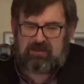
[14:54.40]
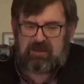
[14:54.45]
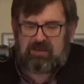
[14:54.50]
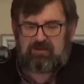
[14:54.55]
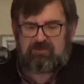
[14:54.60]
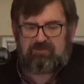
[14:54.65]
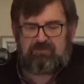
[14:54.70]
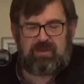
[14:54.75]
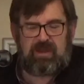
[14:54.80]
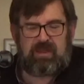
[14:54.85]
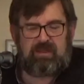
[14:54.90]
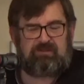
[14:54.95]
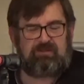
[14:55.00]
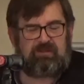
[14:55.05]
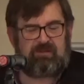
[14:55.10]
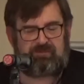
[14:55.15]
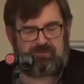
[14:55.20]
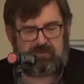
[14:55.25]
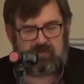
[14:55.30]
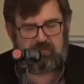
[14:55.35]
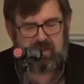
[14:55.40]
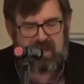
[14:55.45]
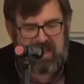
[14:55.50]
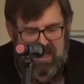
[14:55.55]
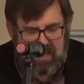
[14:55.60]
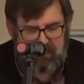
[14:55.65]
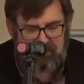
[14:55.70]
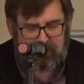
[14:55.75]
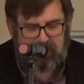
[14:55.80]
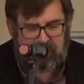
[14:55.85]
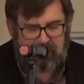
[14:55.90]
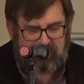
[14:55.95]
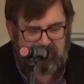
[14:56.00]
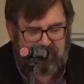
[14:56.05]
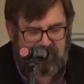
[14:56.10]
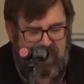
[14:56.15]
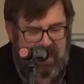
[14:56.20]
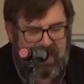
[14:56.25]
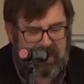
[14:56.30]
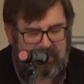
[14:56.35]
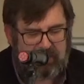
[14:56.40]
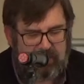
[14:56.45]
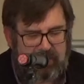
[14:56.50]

in these verses from Hebrews 10,